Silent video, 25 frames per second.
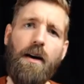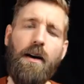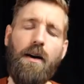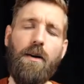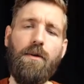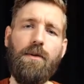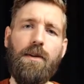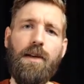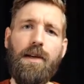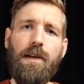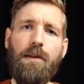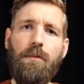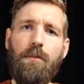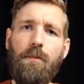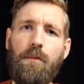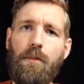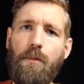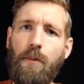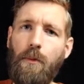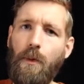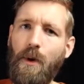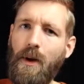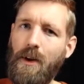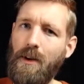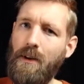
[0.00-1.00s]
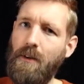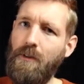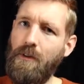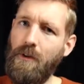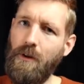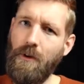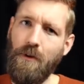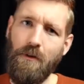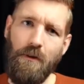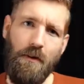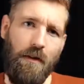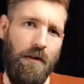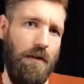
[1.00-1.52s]
Okay, we're gonna
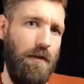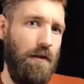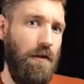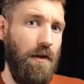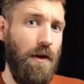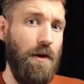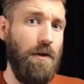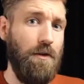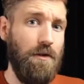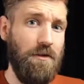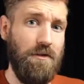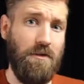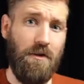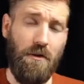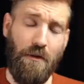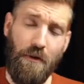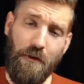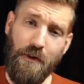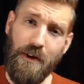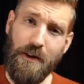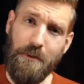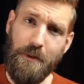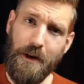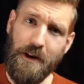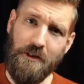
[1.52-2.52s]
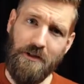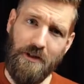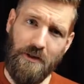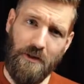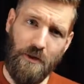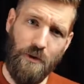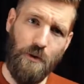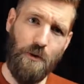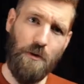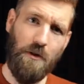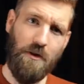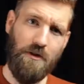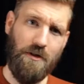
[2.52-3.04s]
turn those 3 basic
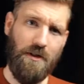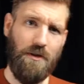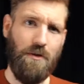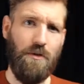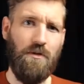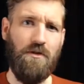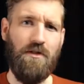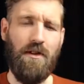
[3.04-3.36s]
chords into